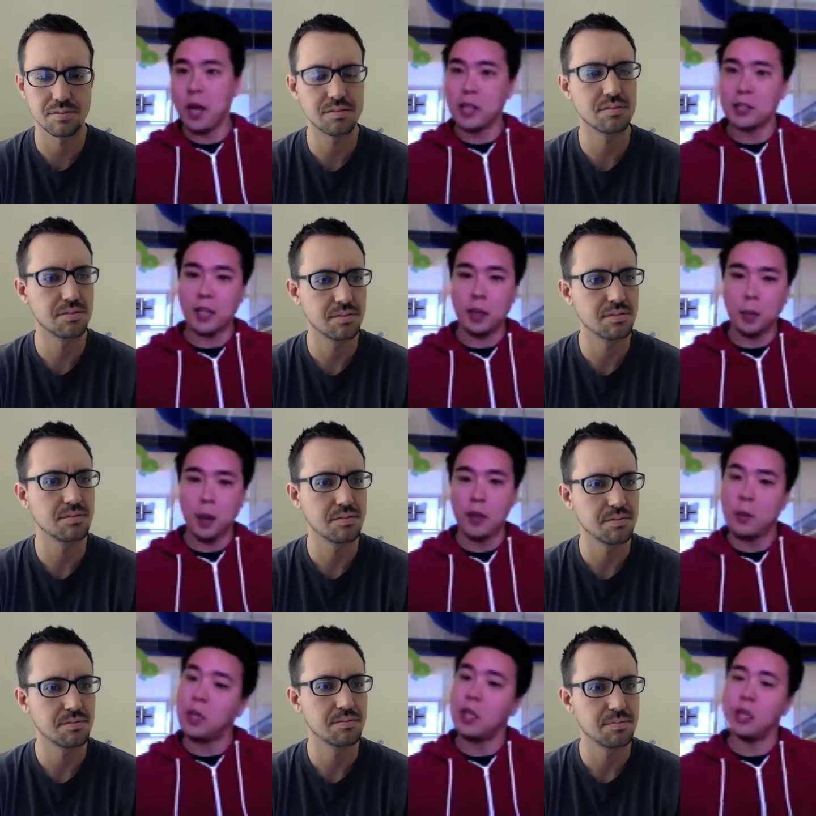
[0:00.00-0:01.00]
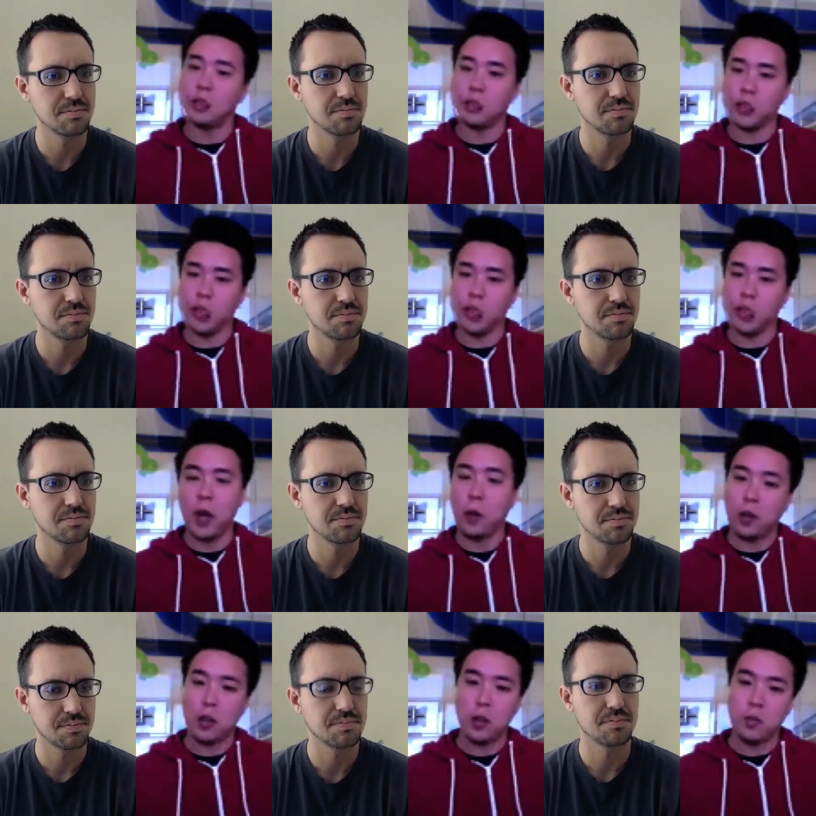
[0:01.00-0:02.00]
Speaker 1: and is thinking about them in an interesting
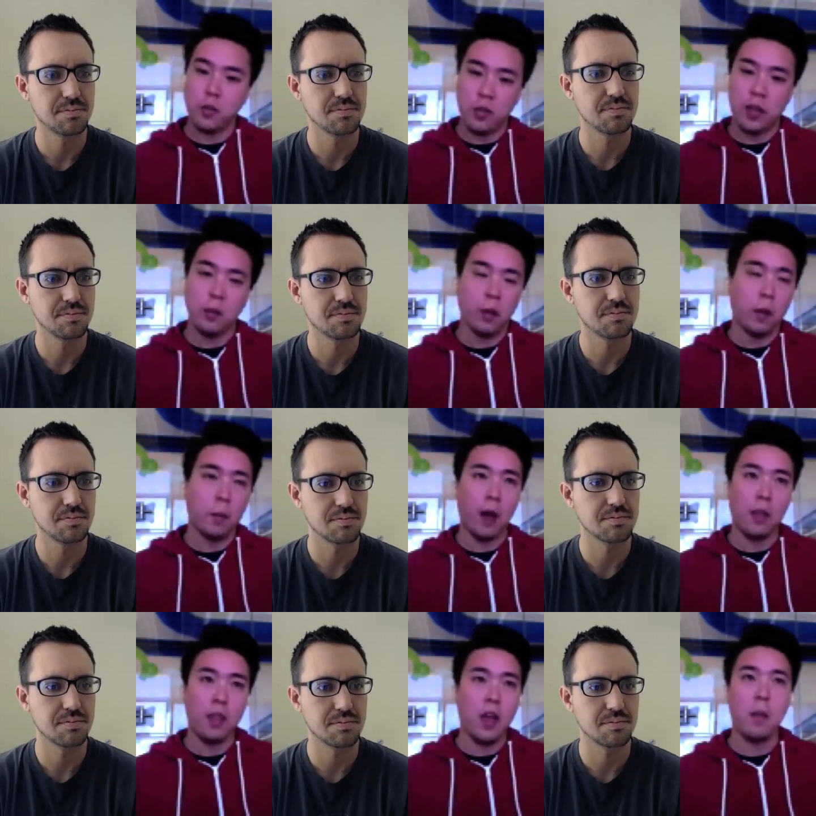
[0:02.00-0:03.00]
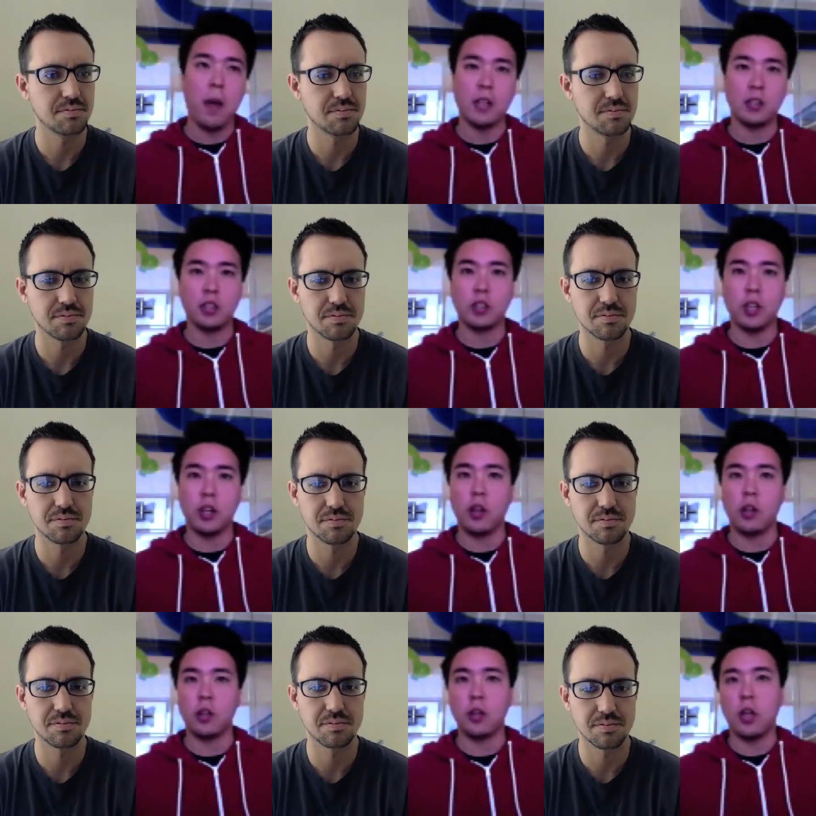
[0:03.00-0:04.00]
way rather than thinking about them as just
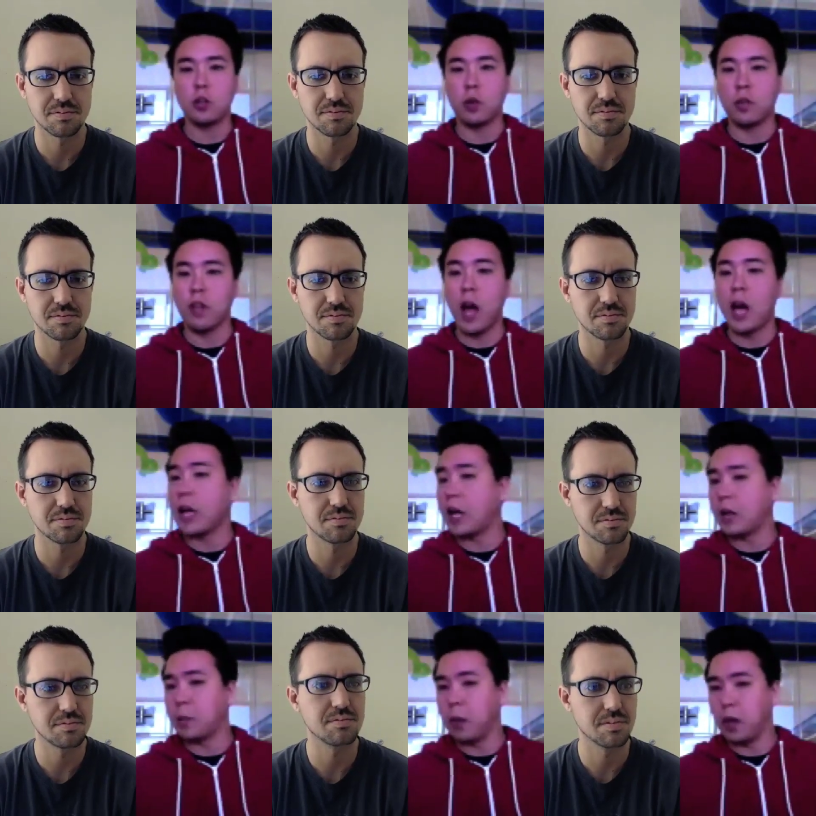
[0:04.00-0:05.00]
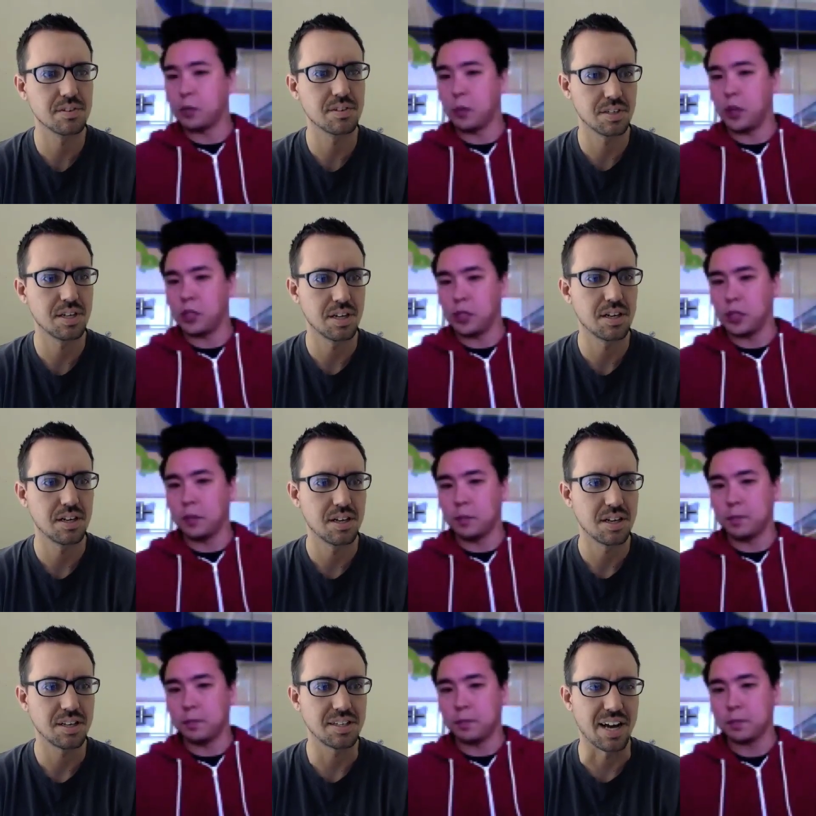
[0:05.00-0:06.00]
another sort of line item on a spreadsheet.
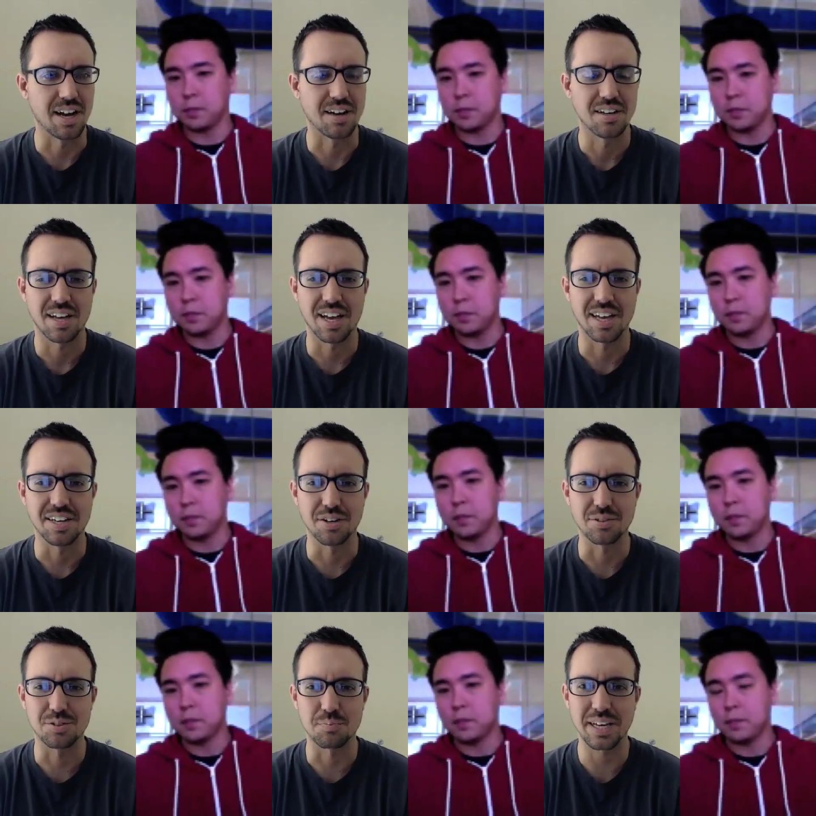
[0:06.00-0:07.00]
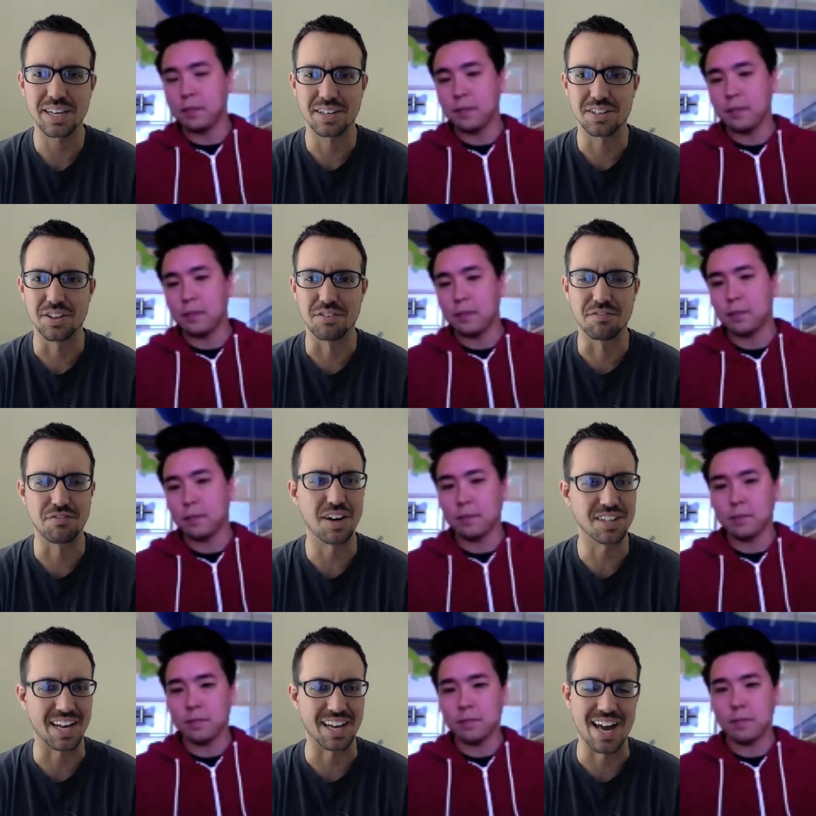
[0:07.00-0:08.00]
Speaker 2: Yeah, and you know, speaking to the
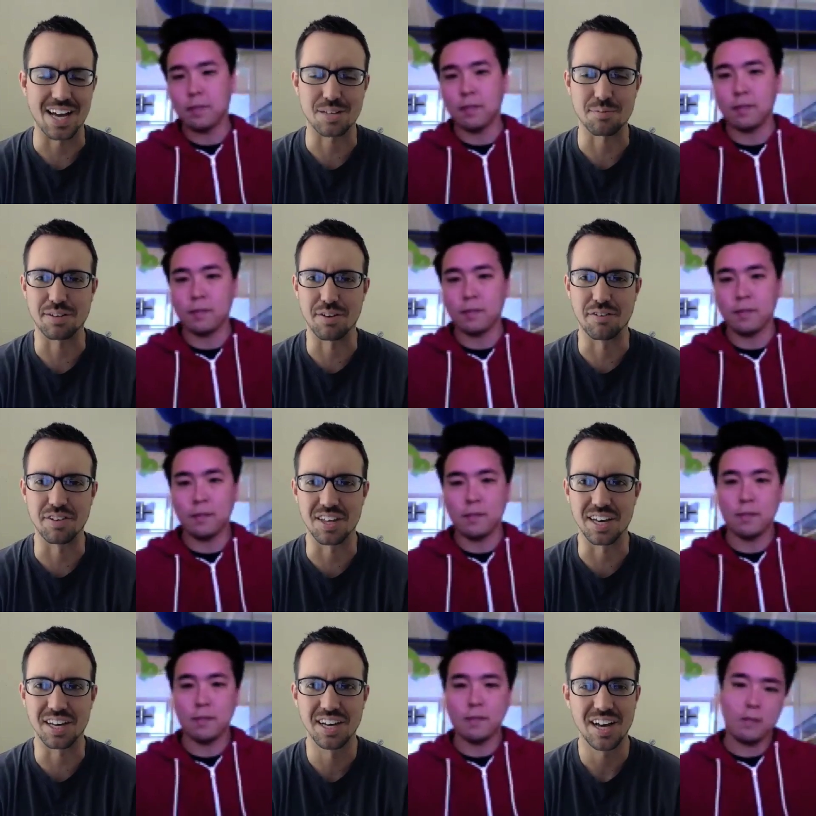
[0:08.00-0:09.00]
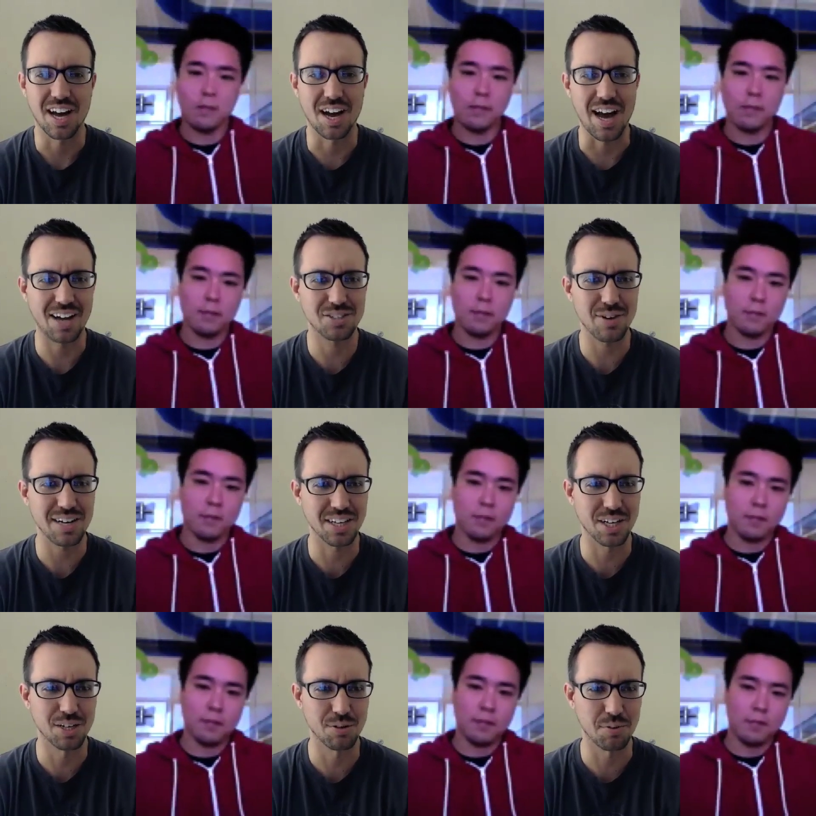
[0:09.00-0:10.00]
fun kind of aspect of everything, uh, how'd you
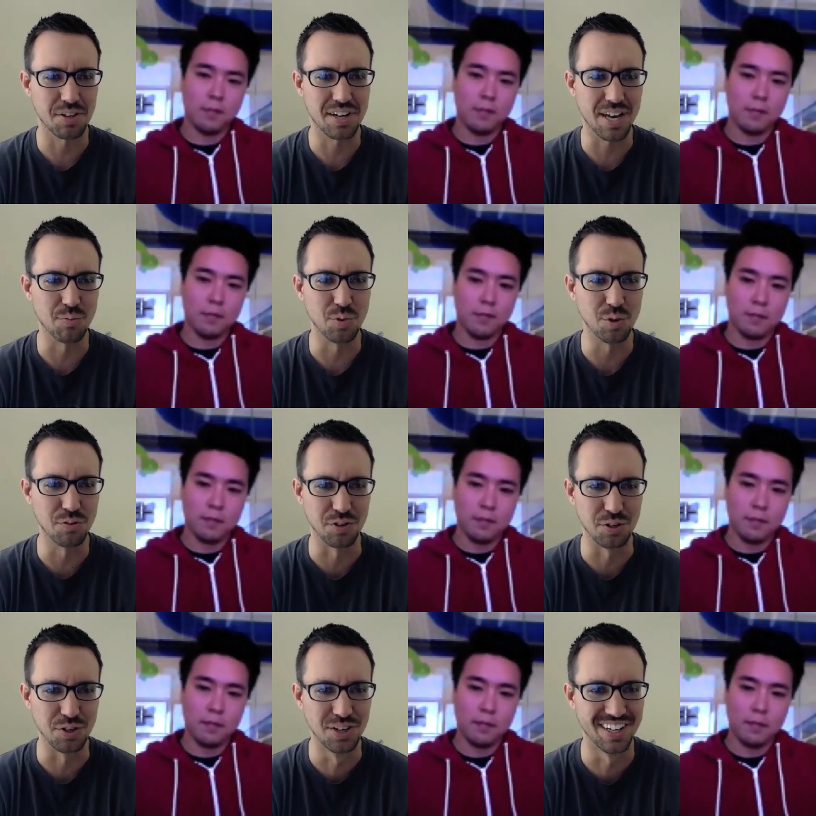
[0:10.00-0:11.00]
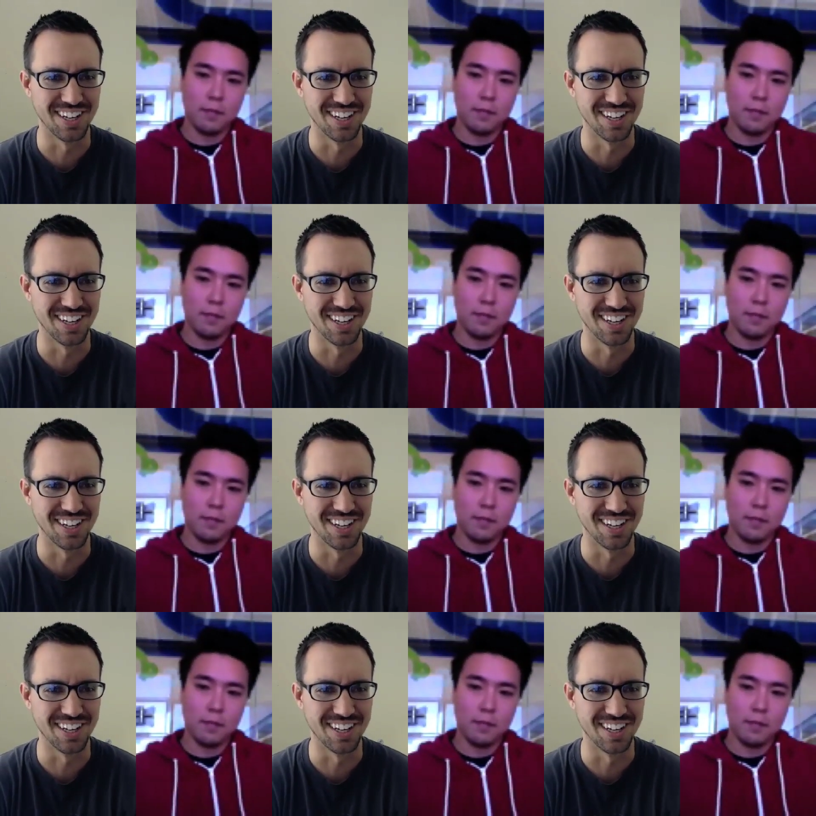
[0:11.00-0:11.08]
actually come up with the name Wufoo?